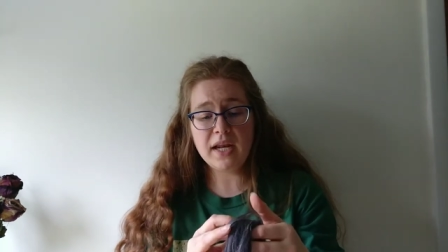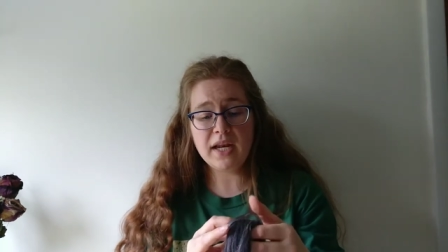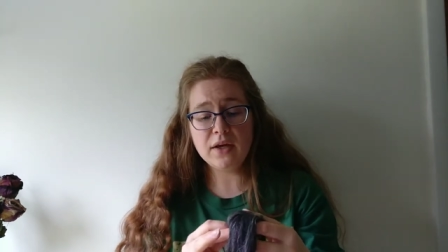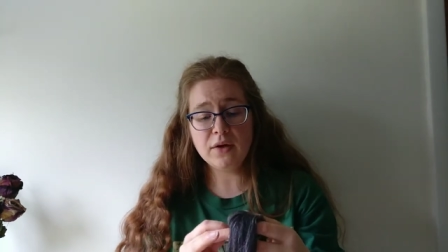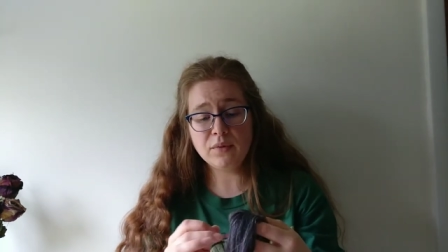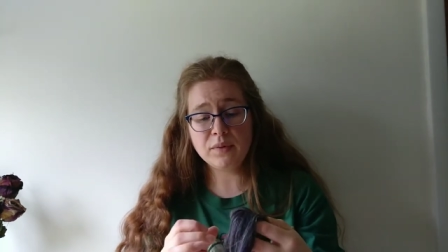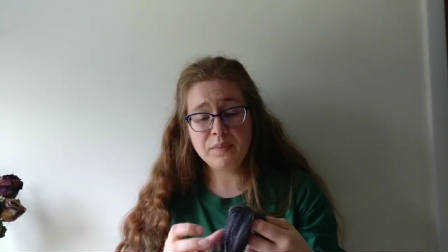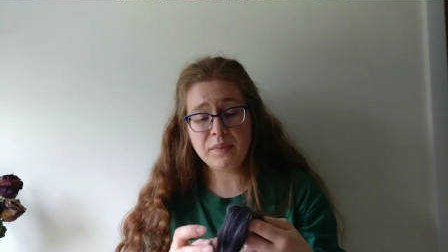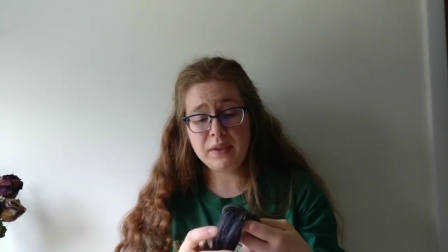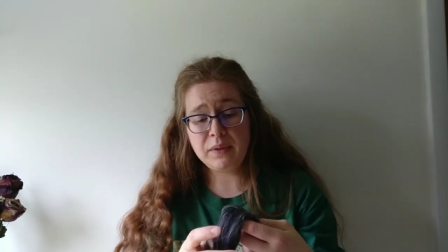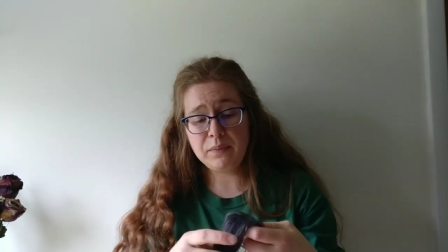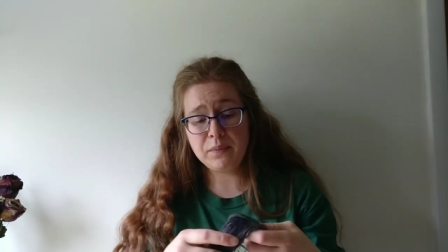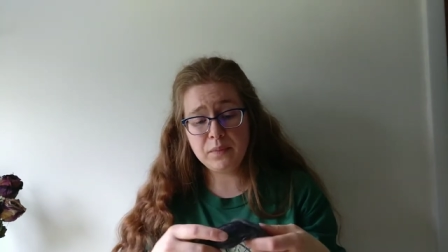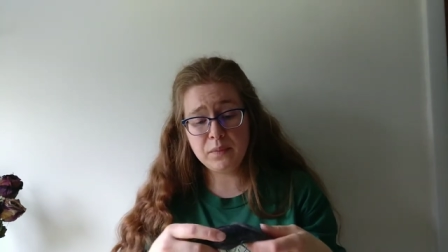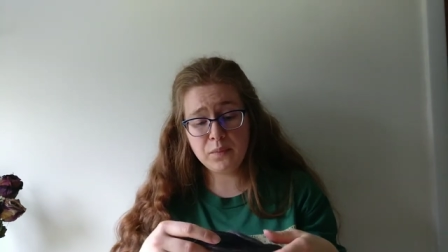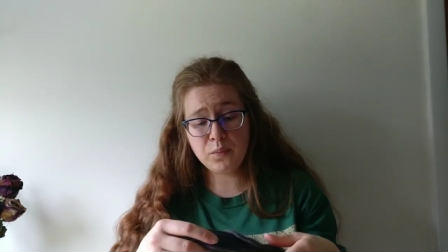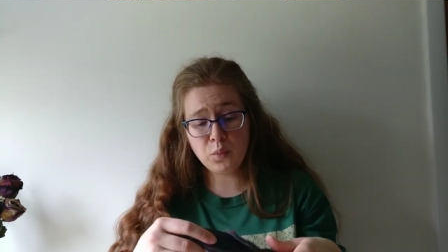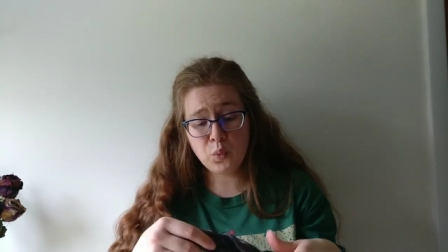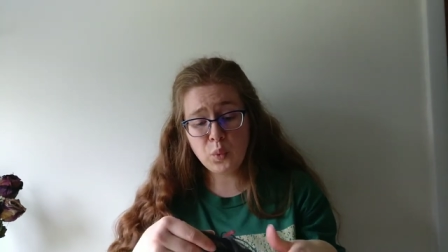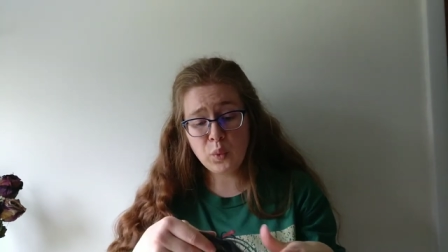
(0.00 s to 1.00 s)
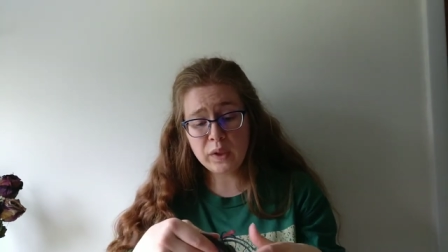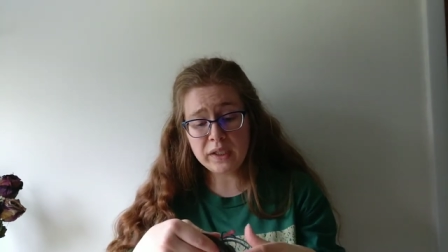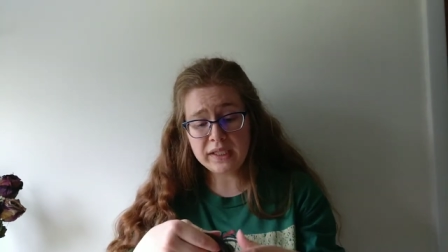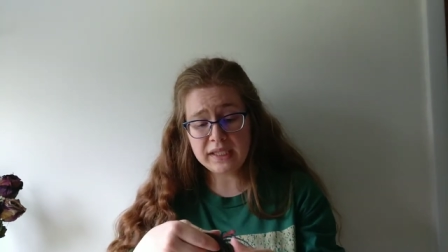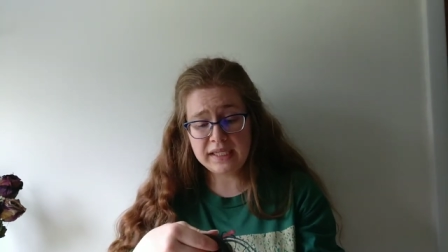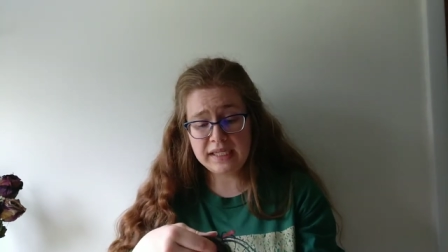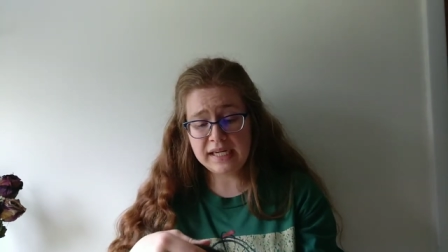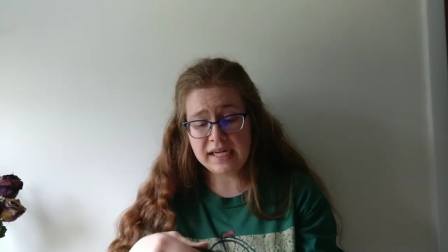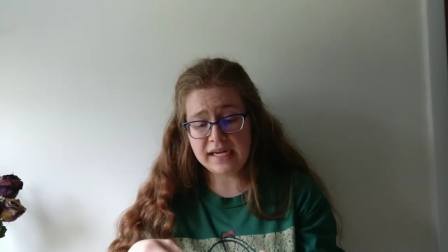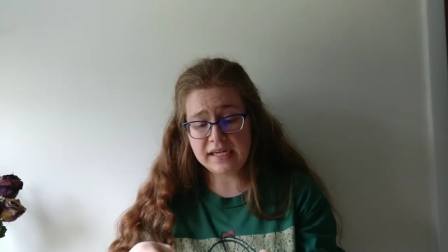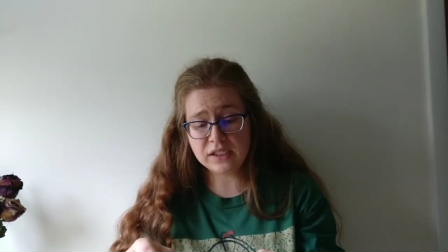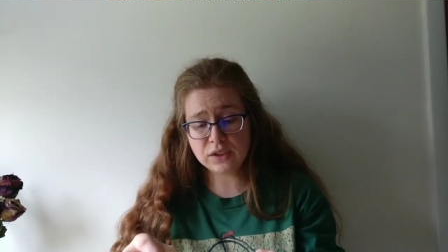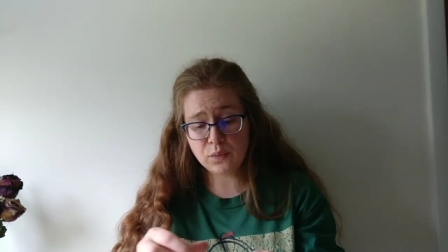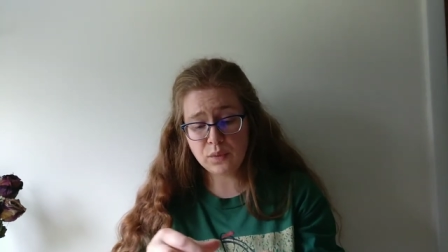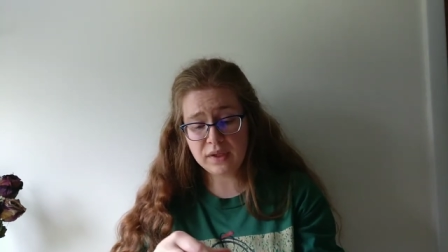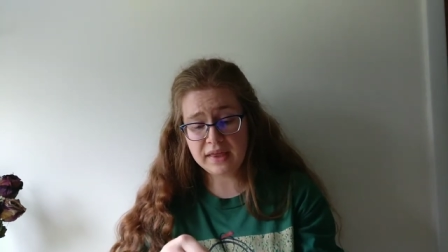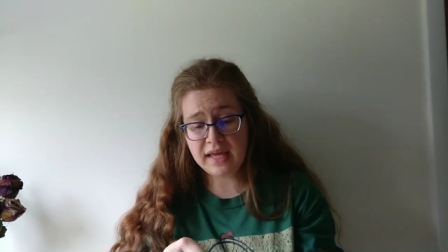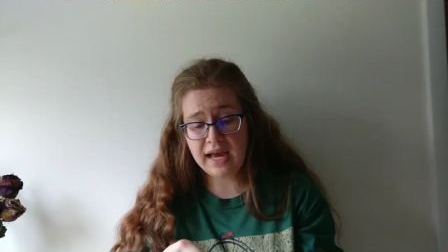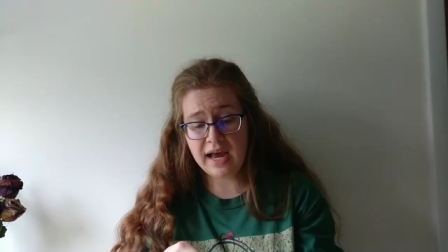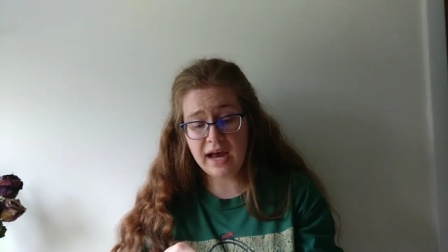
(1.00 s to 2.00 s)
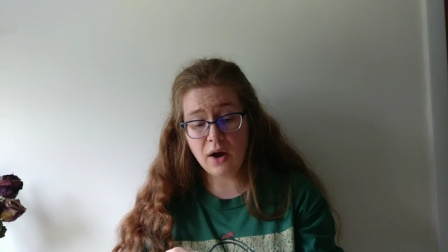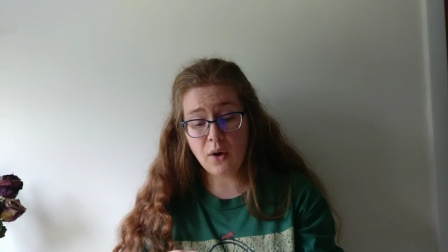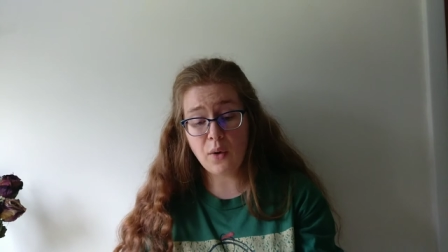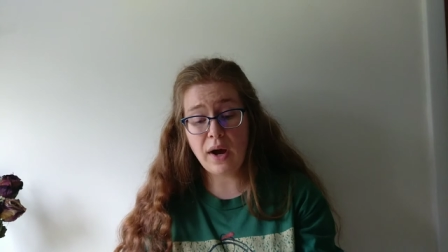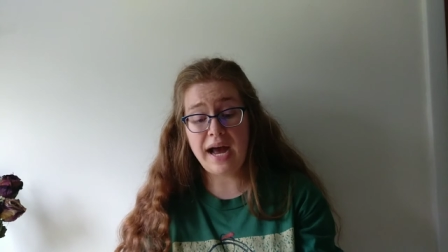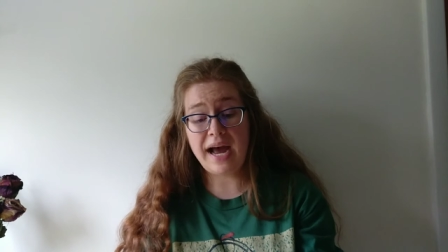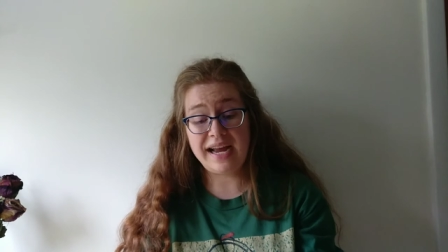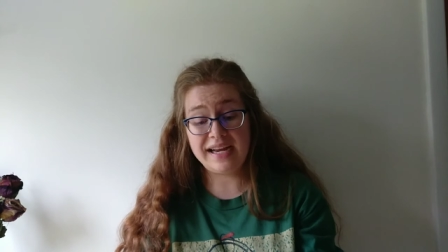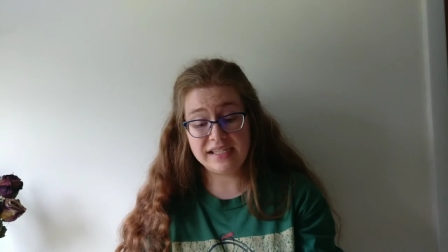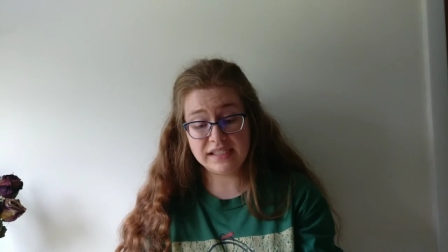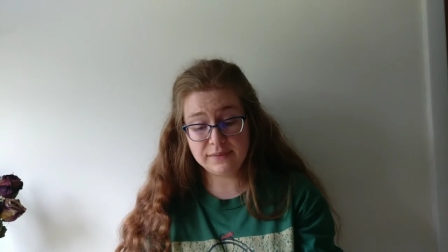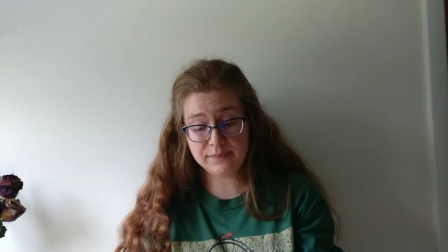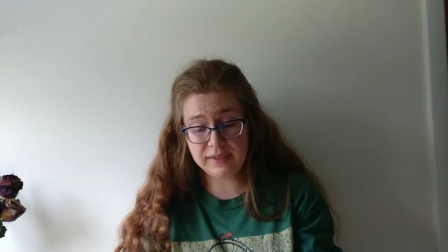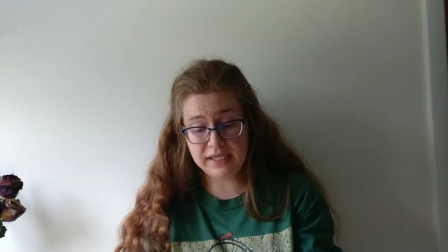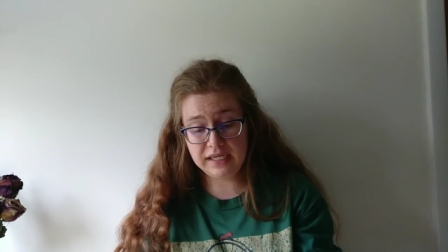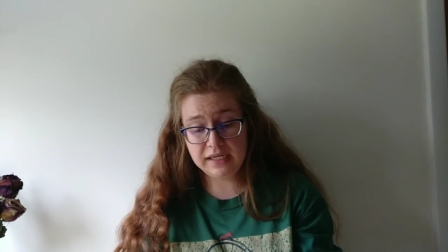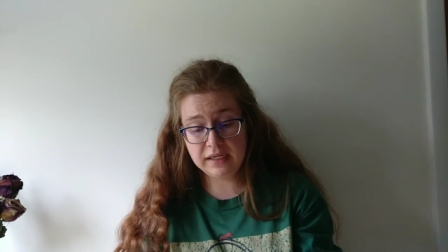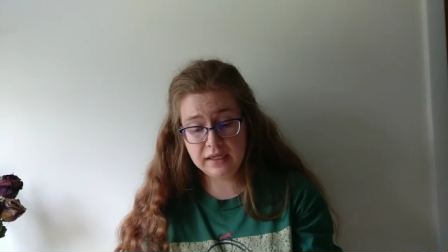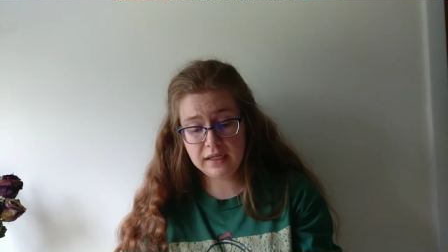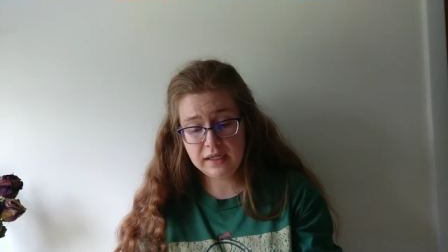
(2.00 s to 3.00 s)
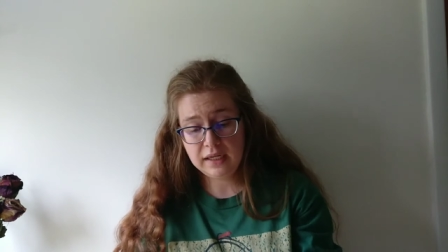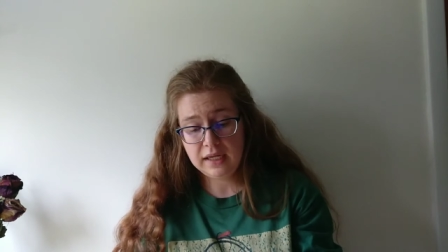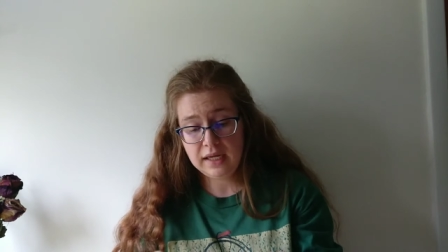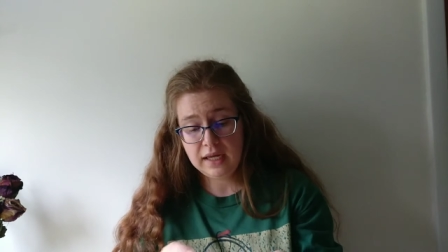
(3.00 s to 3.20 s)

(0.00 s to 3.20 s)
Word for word: and it would be really nice with how I spin.